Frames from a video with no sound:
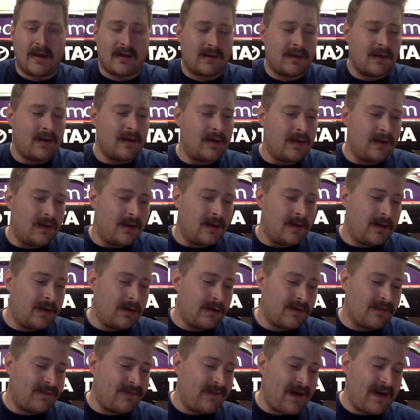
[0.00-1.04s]
And
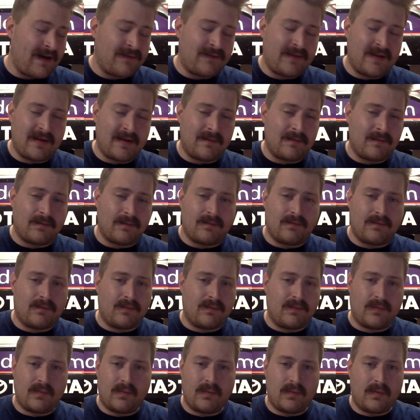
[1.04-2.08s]
the 5 team,
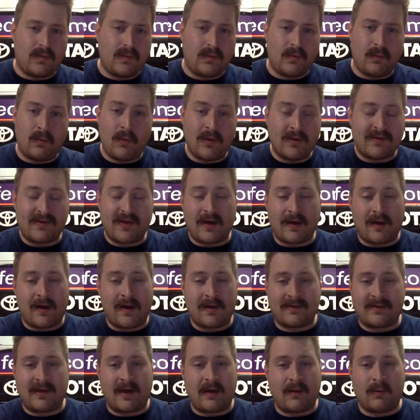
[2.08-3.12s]
once they
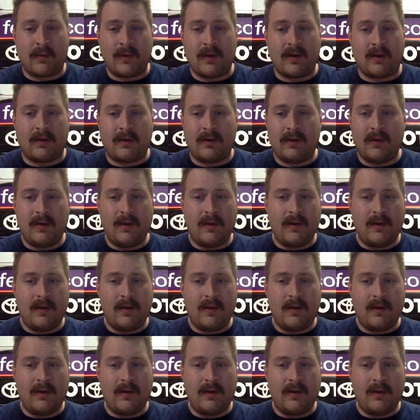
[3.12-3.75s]
lost that wheel,